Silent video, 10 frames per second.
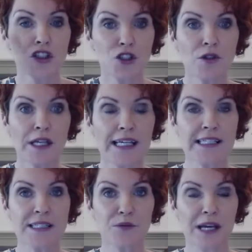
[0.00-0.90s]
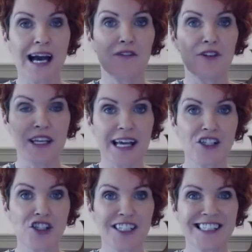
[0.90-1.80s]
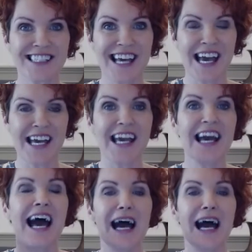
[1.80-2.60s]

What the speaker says: two things. We have connection today